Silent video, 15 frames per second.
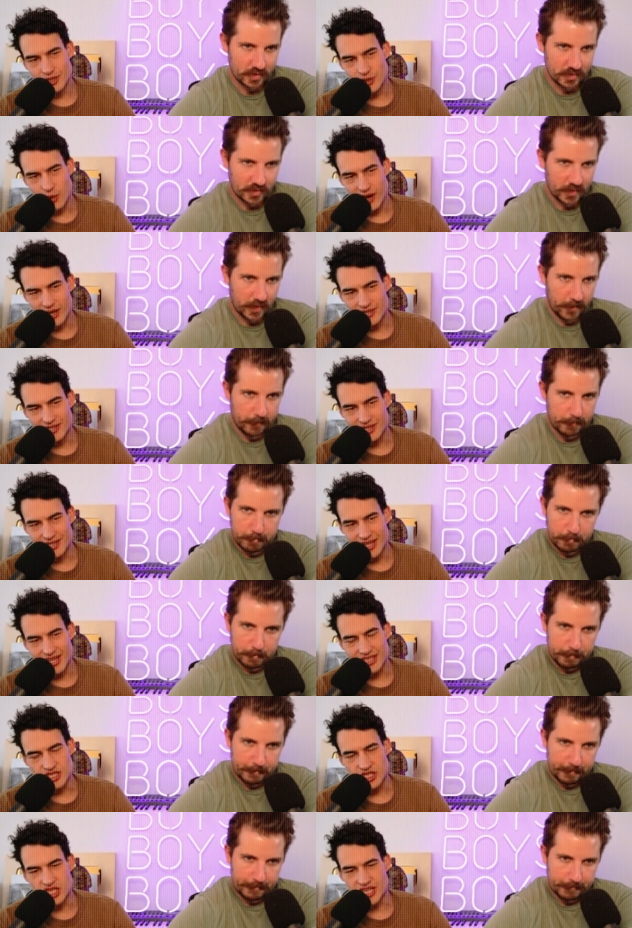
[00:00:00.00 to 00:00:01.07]
Speaker 1: tweets.
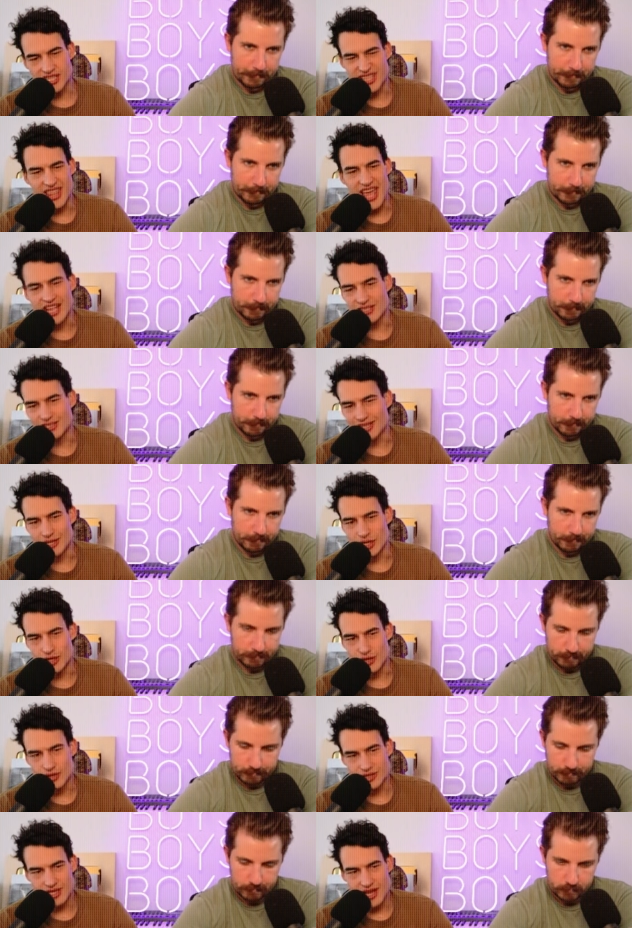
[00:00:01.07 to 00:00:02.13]
It's just that's the
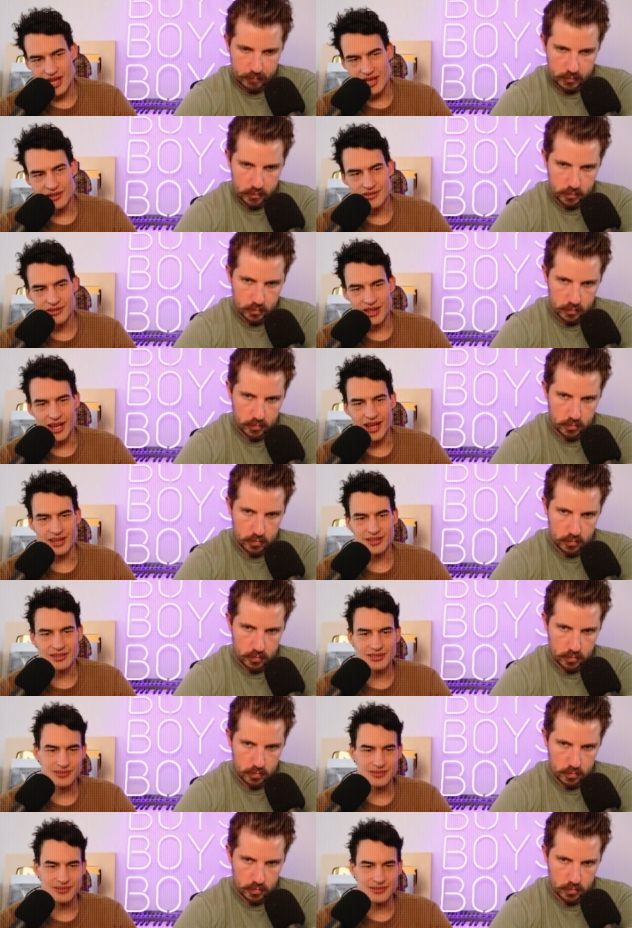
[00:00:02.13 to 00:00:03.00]
news now. Like,